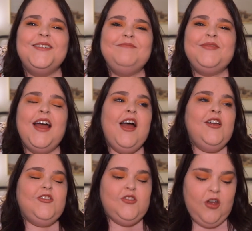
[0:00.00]
Um,
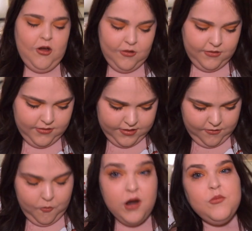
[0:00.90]
so
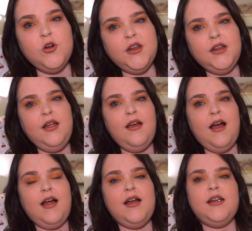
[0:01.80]
one morning,
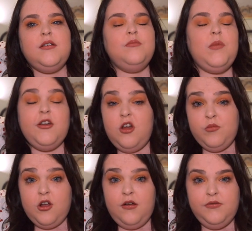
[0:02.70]
I my
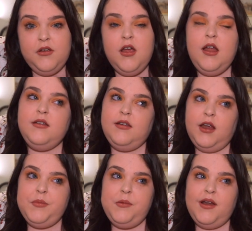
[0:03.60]
alarm went off,
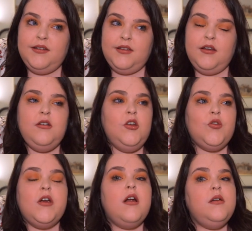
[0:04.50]
take my medicine.
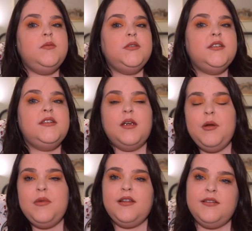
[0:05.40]
So I got up to take
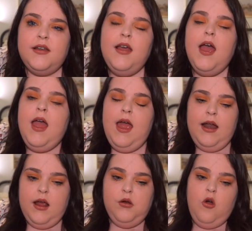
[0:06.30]
my medicine
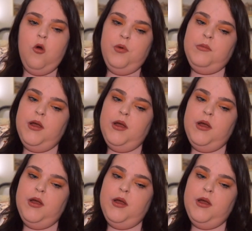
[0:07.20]
and I opened